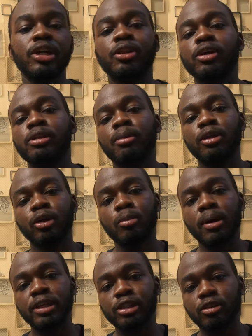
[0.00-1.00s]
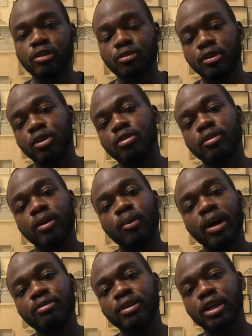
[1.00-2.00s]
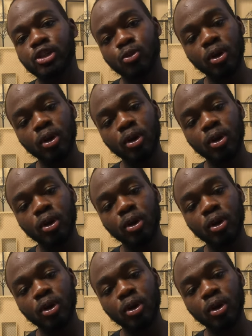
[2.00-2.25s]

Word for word: It talks about the chromatics of the Venova YVS